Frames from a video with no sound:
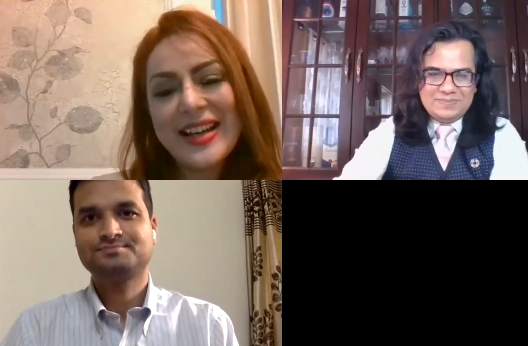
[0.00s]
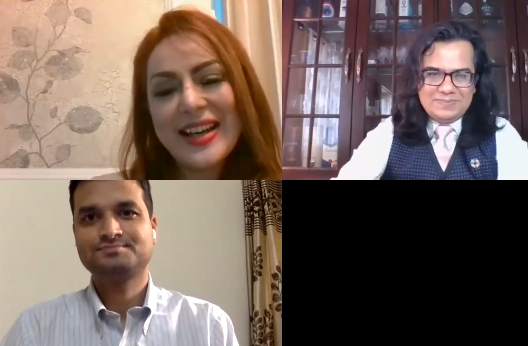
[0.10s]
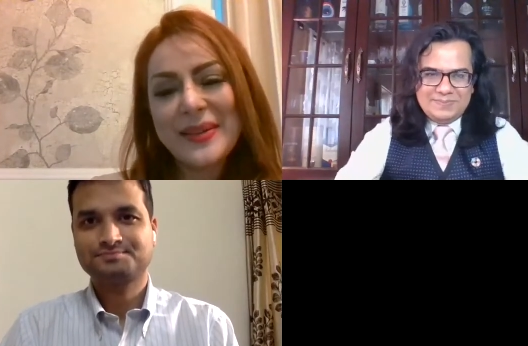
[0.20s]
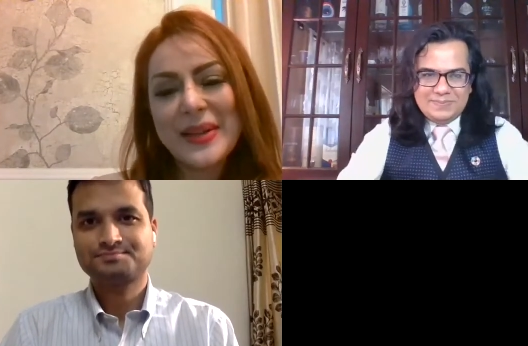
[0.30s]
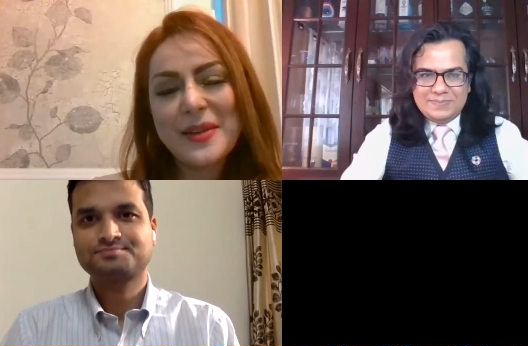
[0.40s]

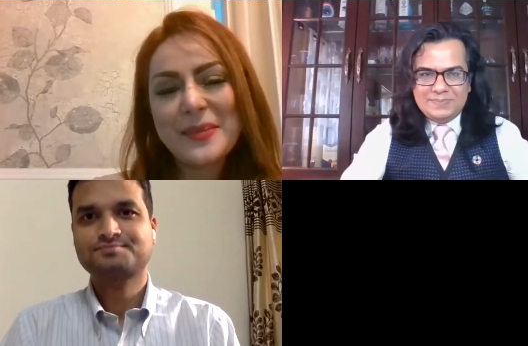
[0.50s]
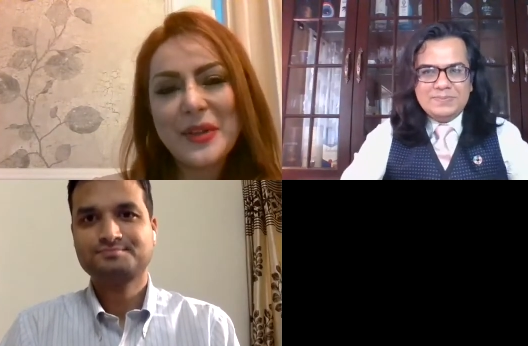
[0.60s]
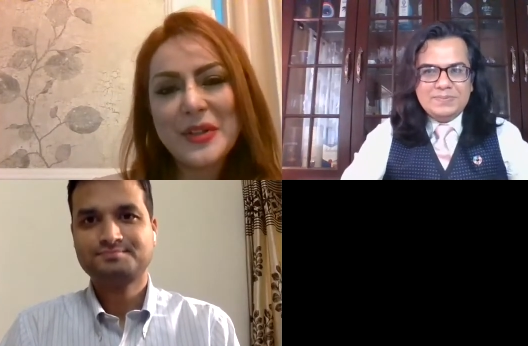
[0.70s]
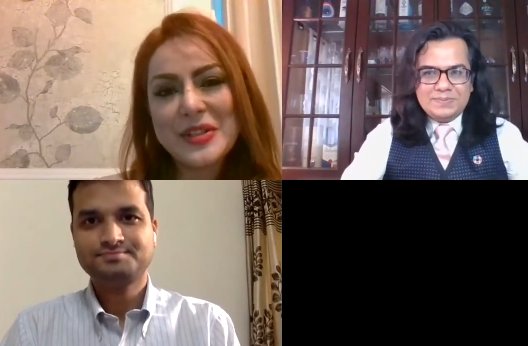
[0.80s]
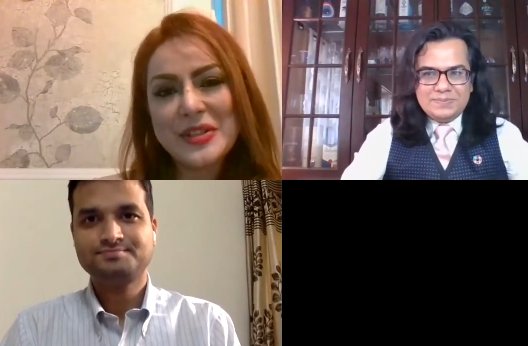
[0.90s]
Speaker 1: and I'm
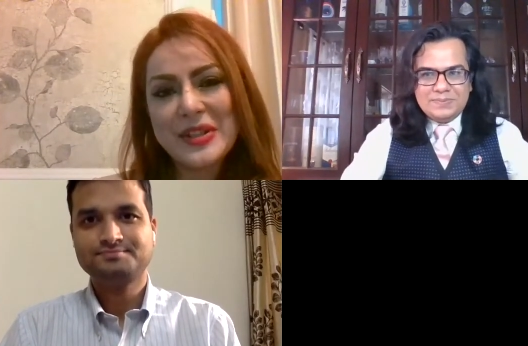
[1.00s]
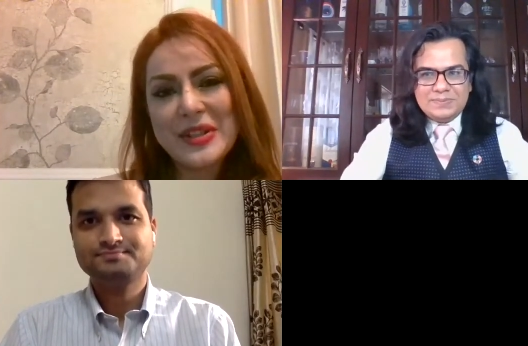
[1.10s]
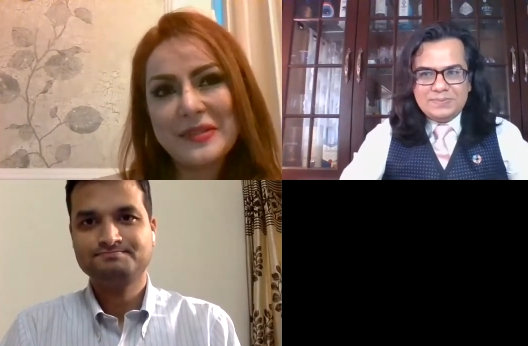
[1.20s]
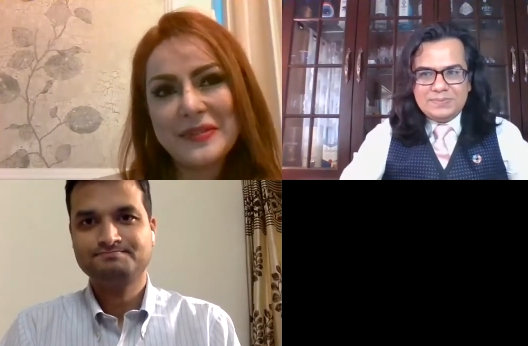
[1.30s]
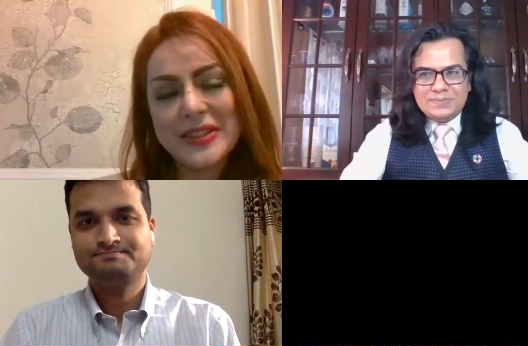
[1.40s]
also
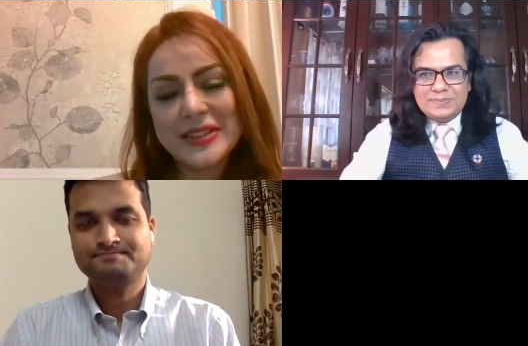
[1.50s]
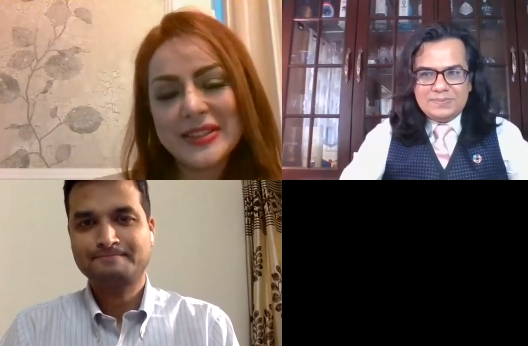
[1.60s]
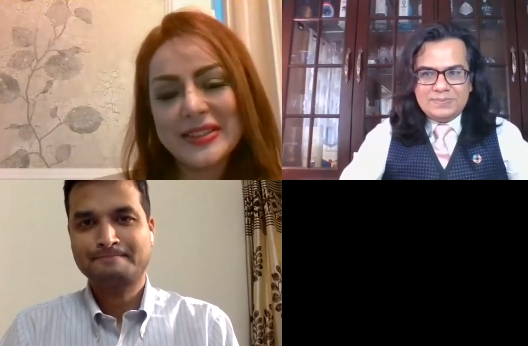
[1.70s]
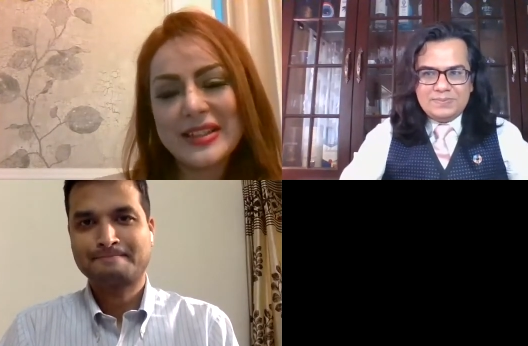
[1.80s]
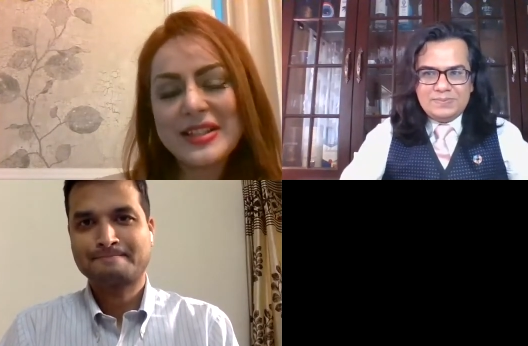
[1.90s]
have
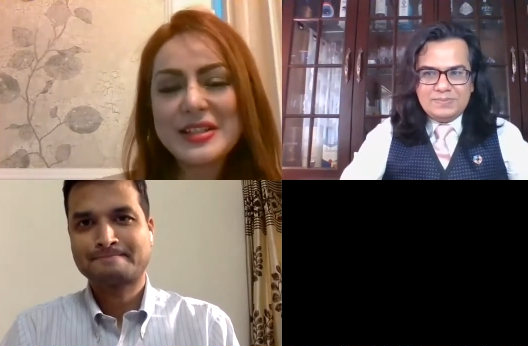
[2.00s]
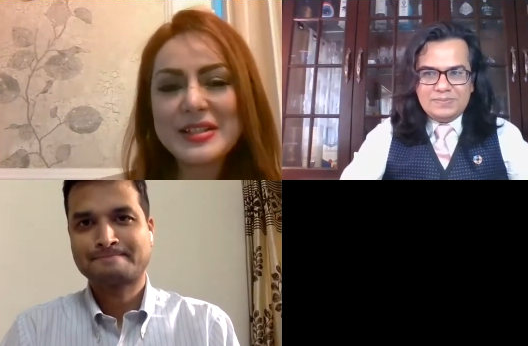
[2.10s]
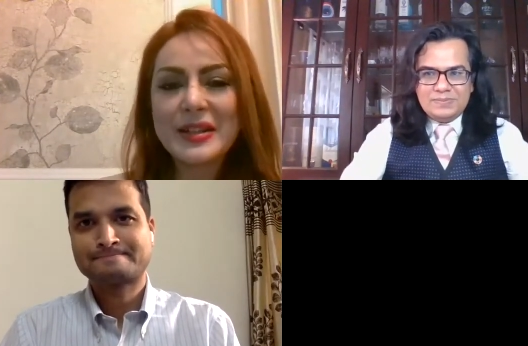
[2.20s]
a, a